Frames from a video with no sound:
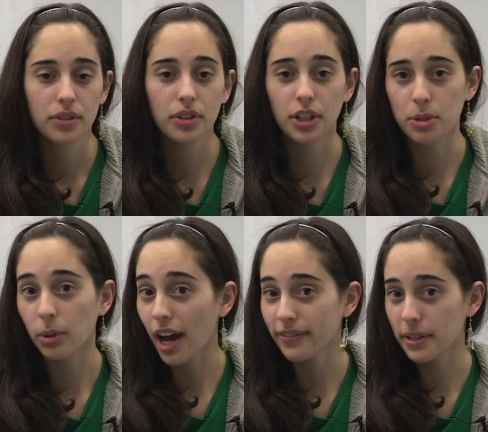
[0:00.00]
turned
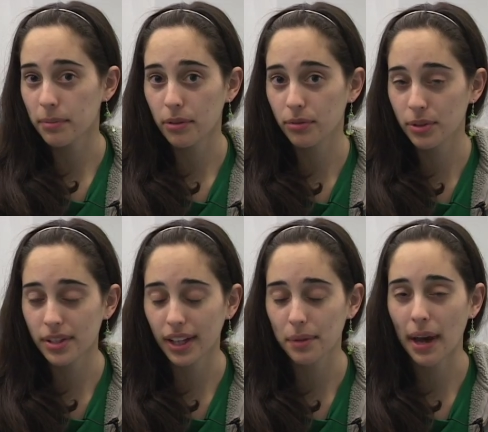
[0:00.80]
profit through
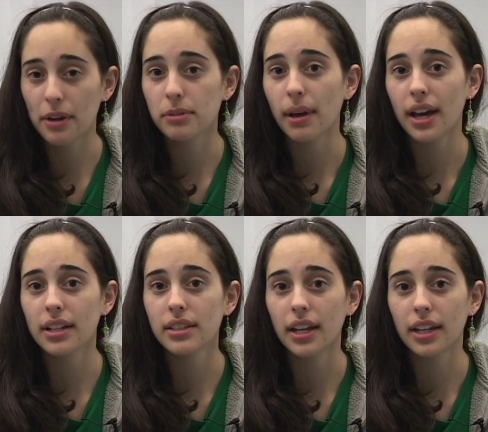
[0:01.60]
selling mouse
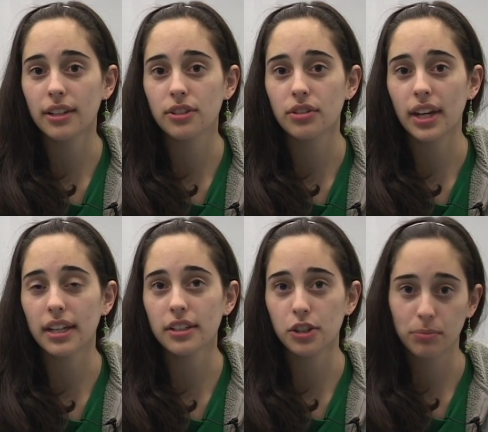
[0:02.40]
pads and
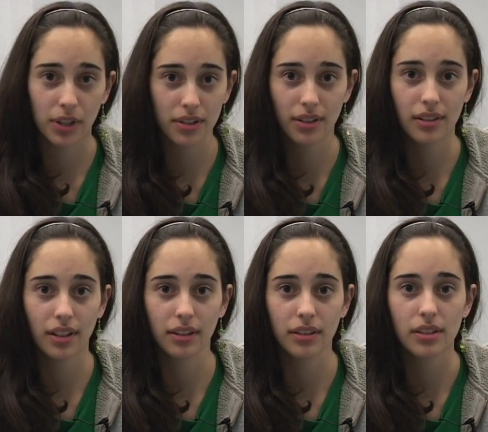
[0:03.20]
gained interpersonal
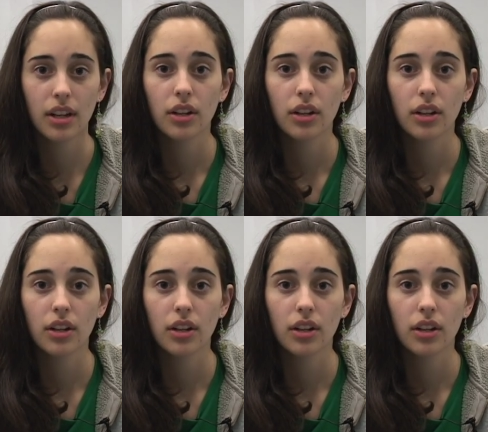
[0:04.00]
skills